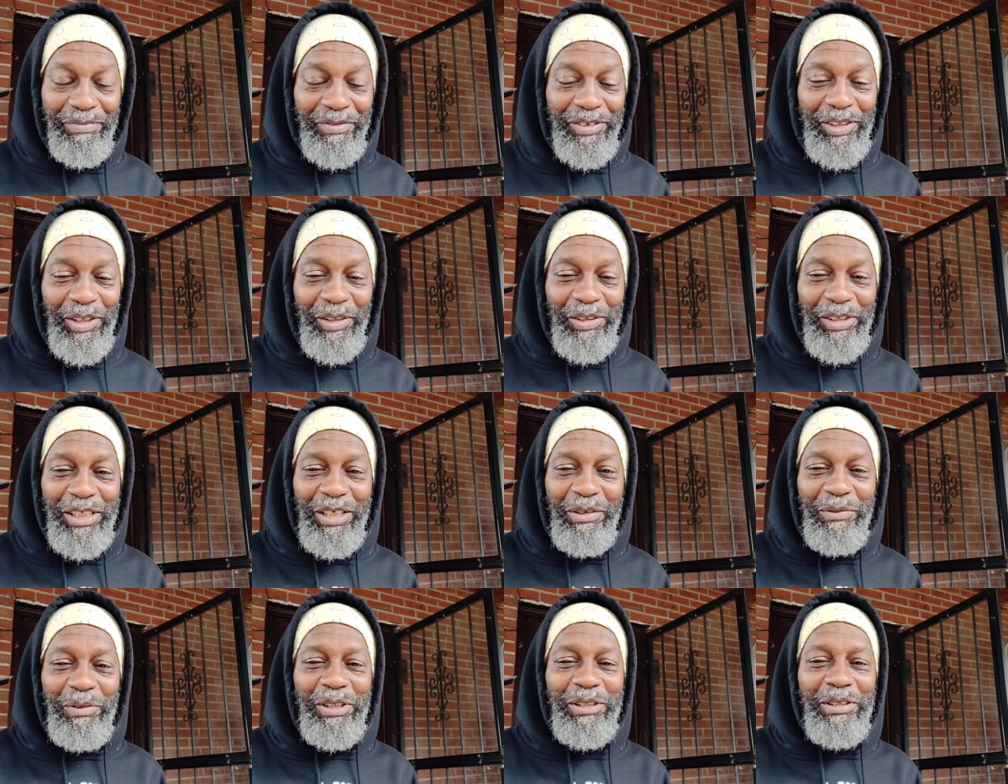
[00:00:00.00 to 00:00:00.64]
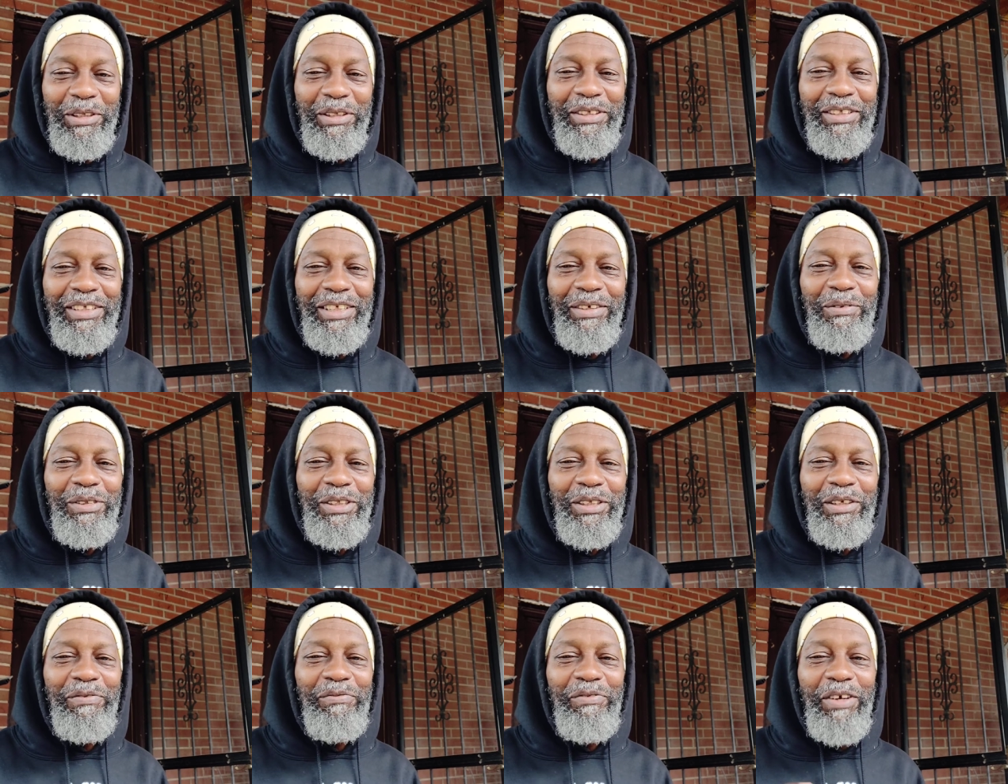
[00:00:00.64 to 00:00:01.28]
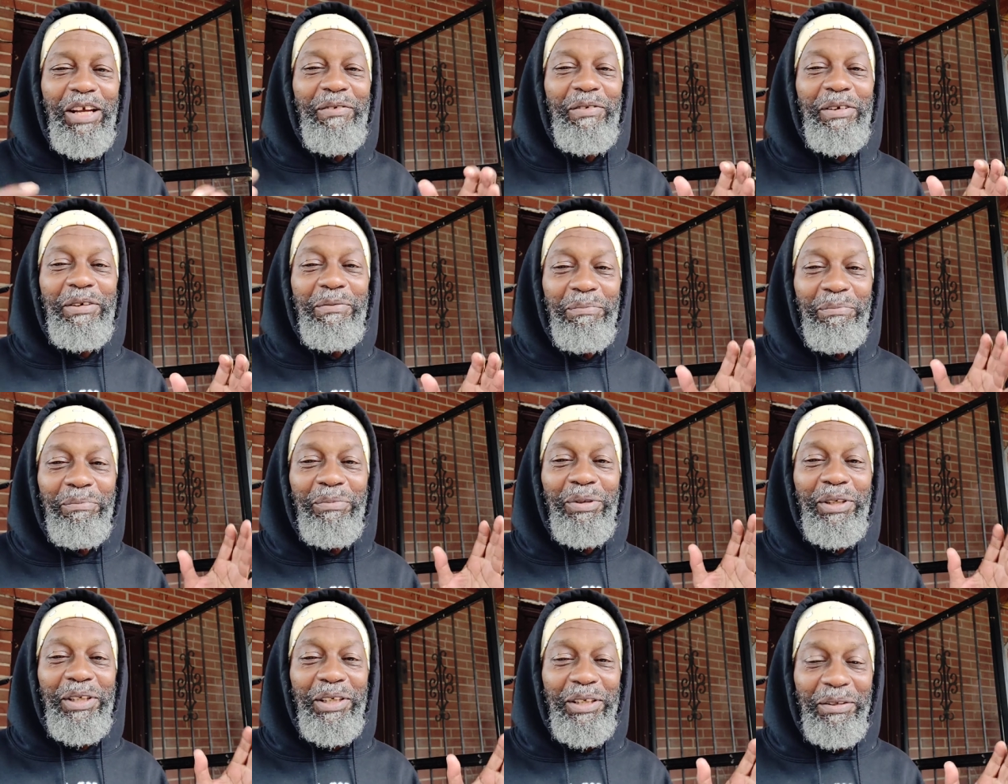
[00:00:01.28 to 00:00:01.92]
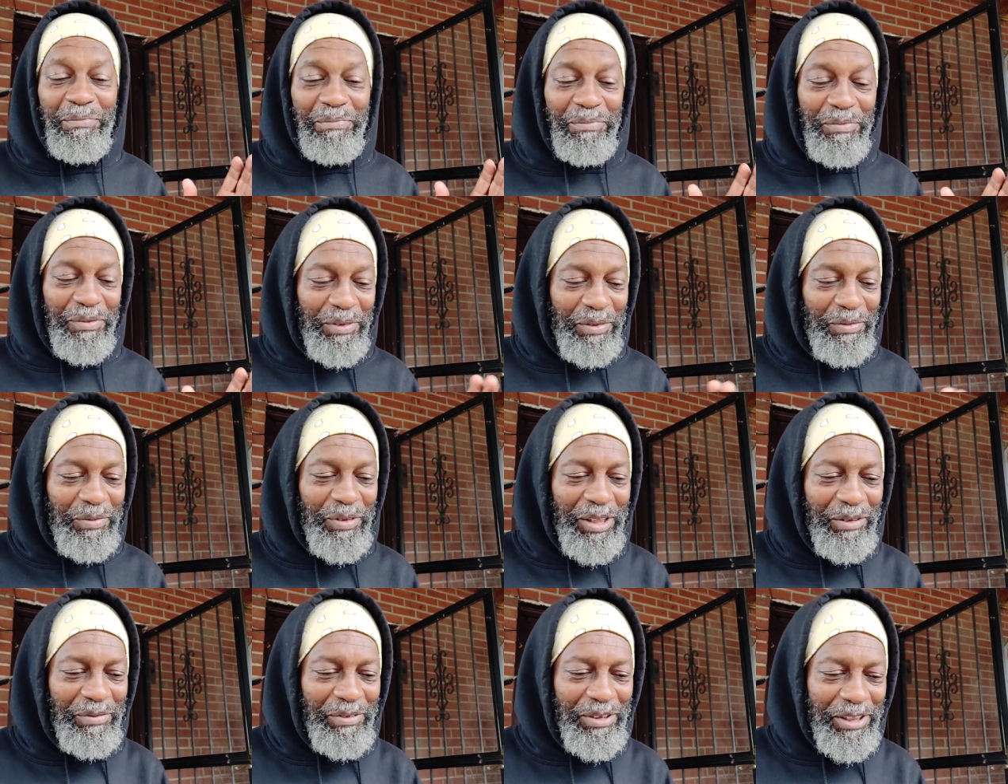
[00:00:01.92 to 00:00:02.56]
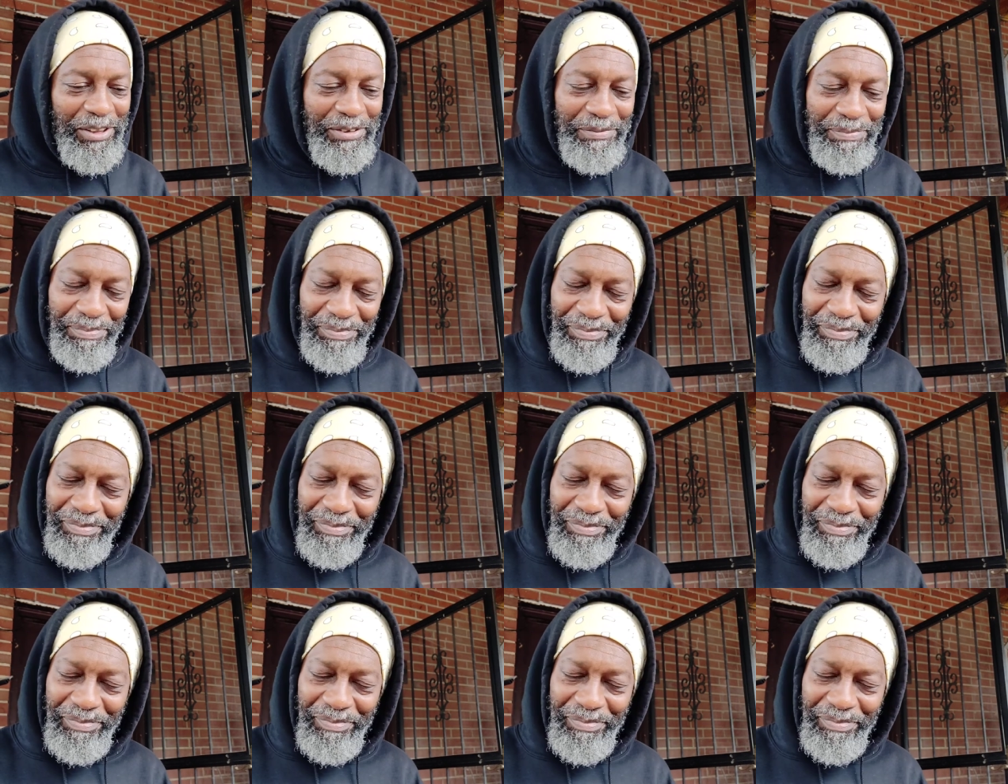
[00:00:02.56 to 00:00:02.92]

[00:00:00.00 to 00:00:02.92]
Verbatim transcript: So she was she was a favorite bully or whatever it is.